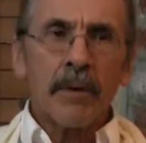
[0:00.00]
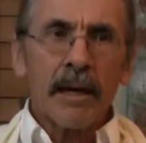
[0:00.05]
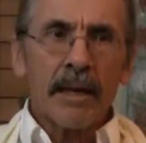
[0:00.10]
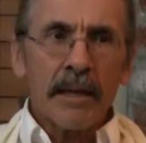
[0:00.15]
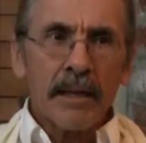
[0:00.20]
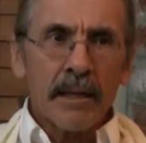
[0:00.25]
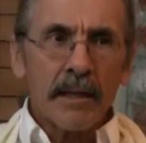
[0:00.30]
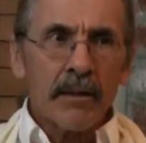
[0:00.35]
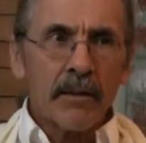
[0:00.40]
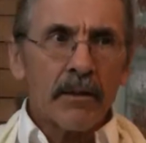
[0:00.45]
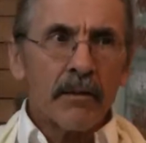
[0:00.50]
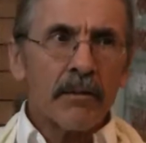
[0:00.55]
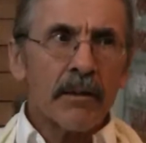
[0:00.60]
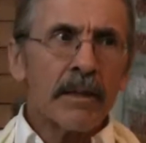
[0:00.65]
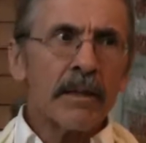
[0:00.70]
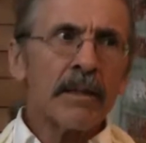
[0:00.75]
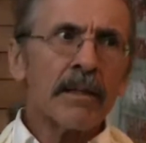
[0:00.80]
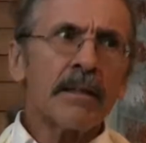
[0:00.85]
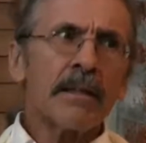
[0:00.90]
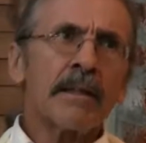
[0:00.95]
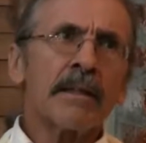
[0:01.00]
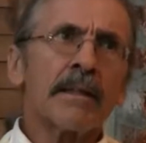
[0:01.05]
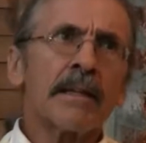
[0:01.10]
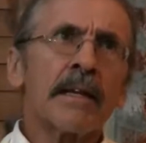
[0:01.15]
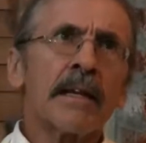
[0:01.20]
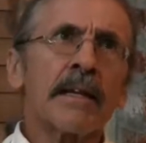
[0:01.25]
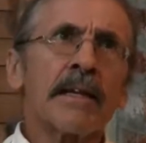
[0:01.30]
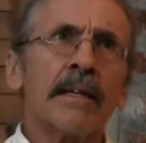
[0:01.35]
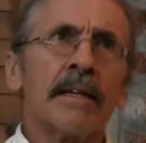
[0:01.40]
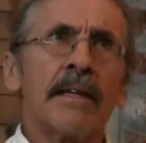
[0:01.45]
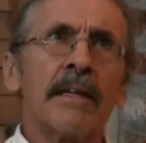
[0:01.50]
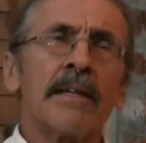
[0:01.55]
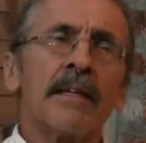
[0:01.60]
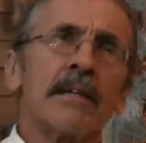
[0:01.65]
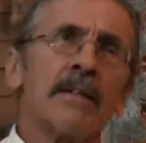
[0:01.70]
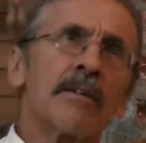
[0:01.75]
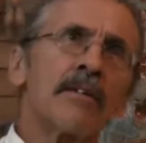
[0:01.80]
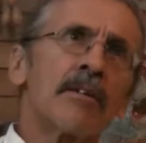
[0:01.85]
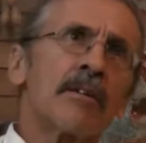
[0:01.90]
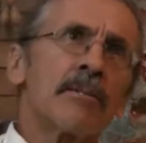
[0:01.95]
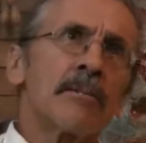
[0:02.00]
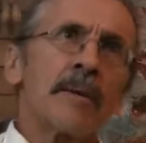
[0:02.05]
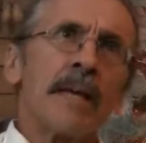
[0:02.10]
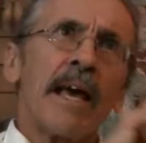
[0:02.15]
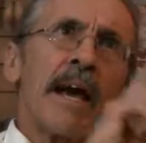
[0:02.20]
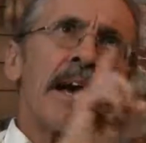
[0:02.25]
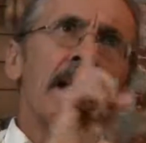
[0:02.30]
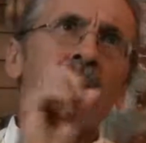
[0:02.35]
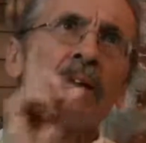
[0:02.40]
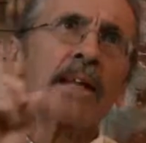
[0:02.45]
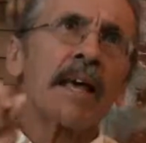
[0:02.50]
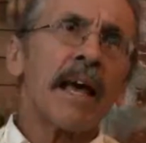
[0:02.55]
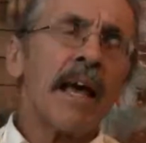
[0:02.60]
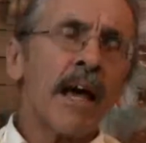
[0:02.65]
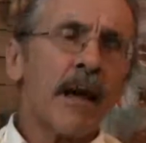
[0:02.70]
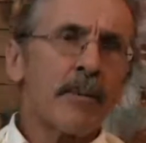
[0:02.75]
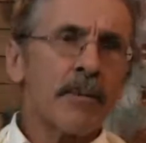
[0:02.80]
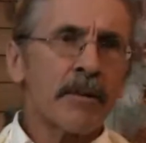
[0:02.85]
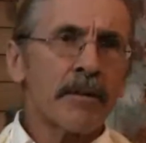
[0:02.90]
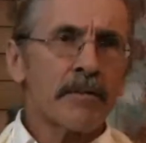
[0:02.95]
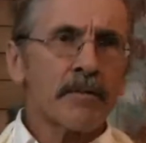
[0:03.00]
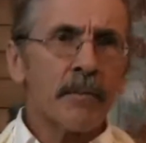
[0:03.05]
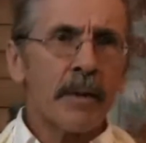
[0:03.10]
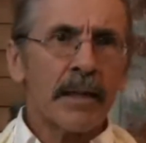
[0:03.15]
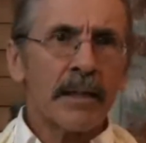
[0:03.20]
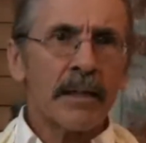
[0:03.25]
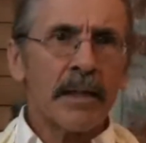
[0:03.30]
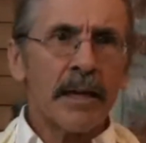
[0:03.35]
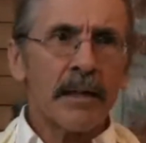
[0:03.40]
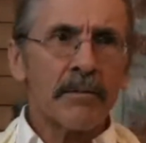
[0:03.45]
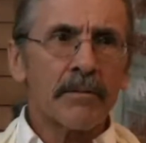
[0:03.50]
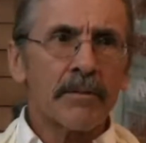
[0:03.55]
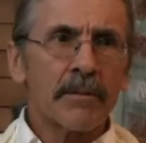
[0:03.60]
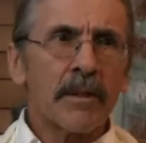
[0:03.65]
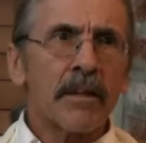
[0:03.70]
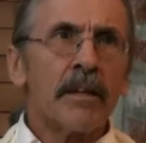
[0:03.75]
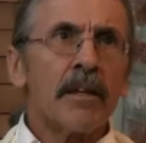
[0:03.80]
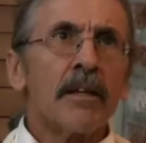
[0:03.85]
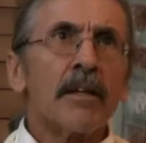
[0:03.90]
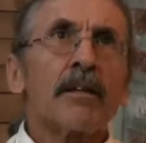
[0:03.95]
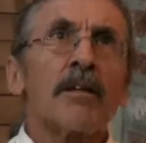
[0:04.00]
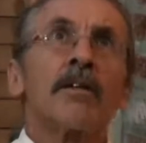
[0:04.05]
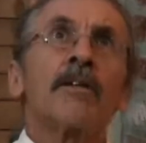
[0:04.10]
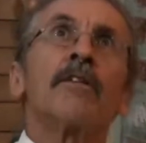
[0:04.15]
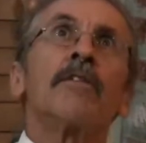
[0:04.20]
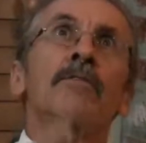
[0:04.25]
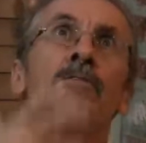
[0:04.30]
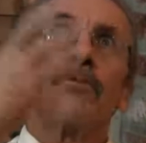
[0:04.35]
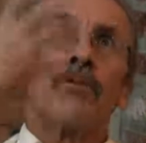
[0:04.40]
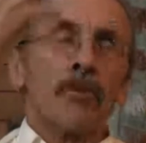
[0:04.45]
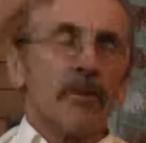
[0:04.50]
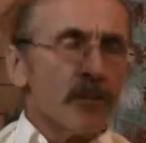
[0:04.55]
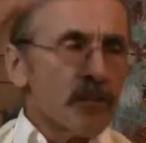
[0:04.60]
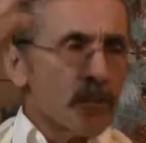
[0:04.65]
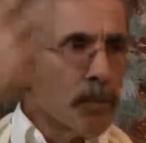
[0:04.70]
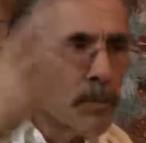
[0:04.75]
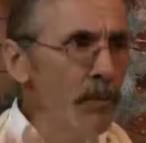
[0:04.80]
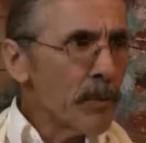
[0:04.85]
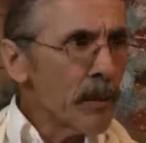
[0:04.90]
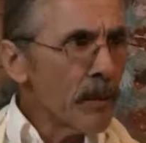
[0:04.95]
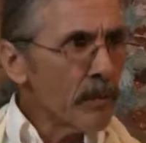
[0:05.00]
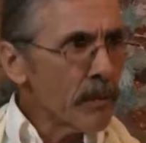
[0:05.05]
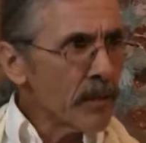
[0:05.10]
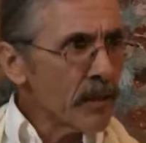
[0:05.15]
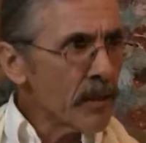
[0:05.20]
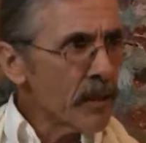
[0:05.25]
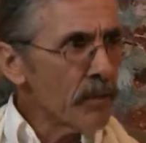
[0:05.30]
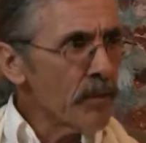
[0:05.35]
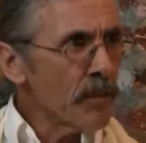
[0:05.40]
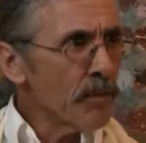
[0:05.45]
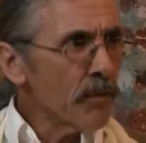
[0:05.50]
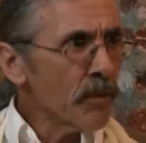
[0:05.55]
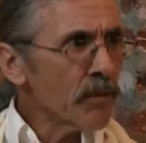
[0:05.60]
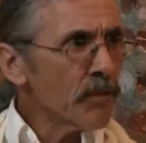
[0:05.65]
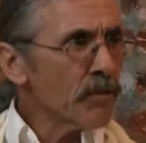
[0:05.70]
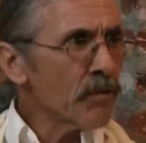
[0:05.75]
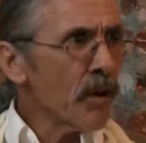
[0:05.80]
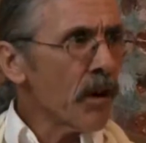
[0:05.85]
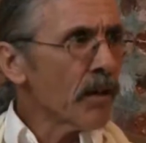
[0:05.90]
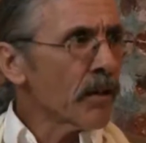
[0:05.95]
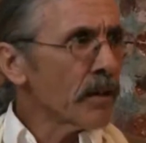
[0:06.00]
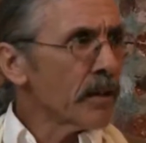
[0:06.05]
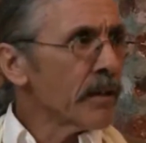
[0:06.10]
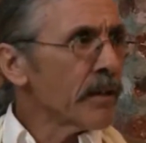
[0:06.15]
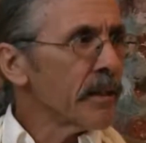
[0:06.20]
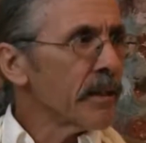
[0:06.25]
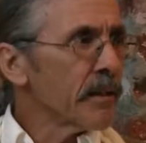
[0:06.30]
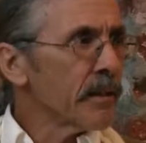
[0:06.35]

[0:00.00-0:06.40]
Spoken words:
my ego, anything that I did that took me out of the habit of my life, the force would be able to come in more strongly.